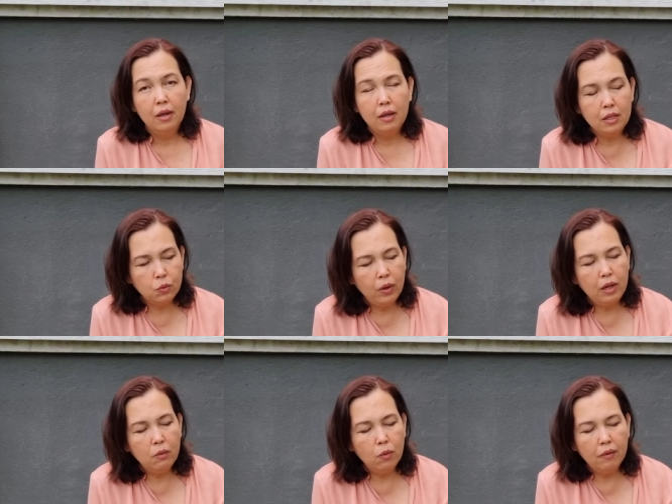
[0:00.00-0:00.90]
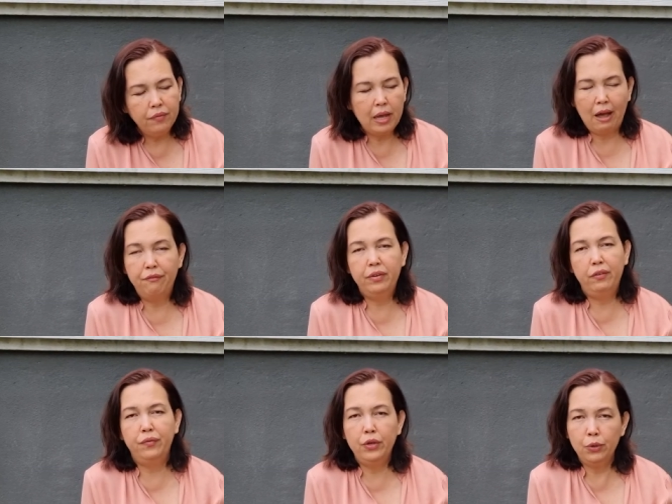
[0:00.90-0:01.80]
it's really worth the effort
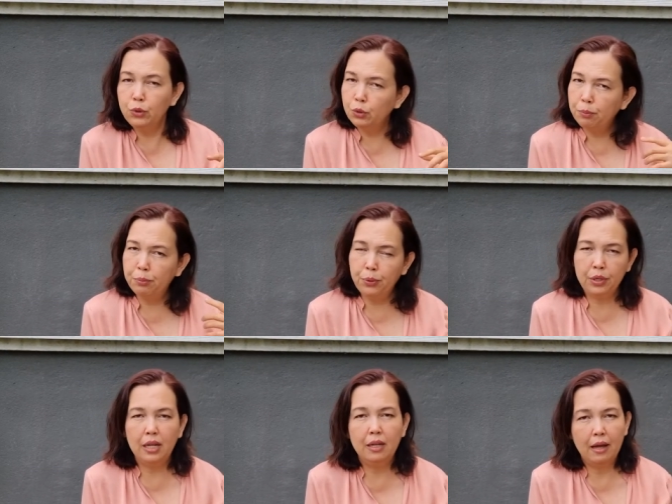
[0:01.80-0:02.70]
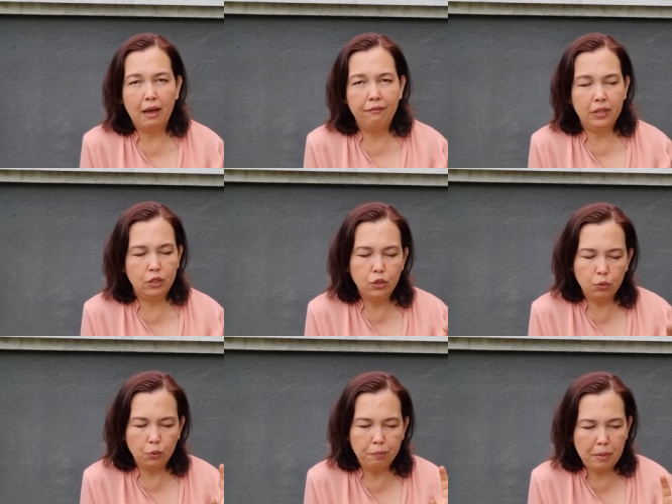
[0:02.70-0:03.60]
for you to put in the effort to
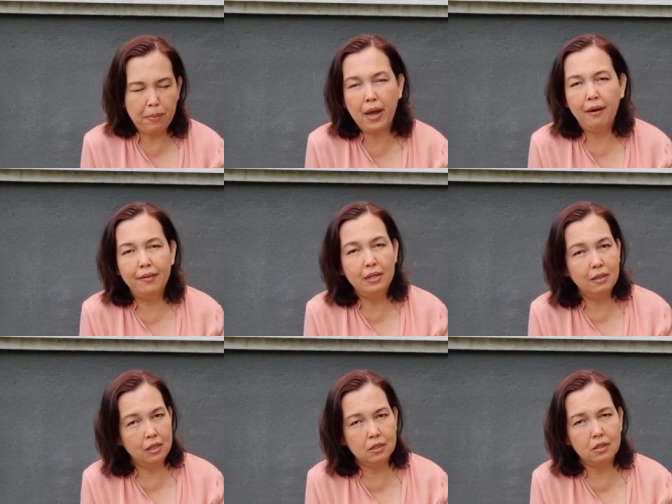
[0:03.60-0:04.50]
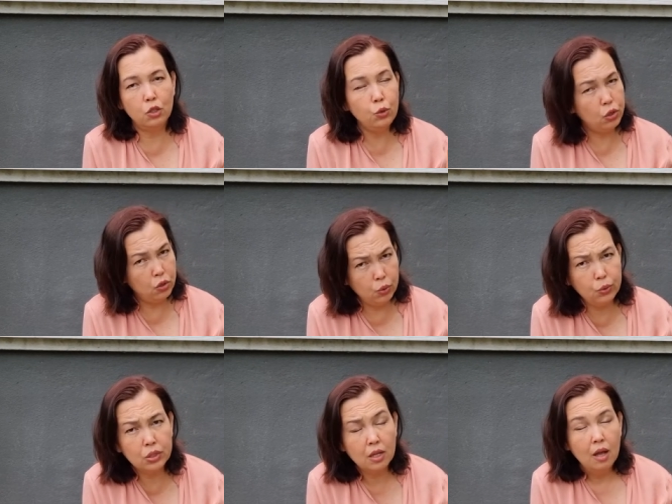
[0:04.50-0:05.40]
preparing this to use.
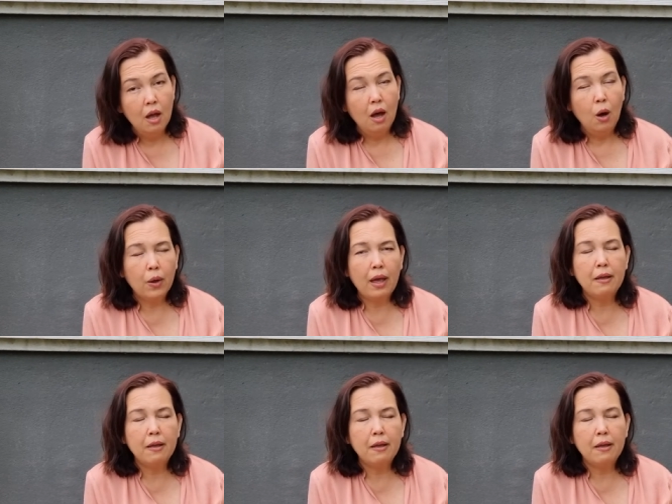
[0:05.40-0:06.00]
Okay,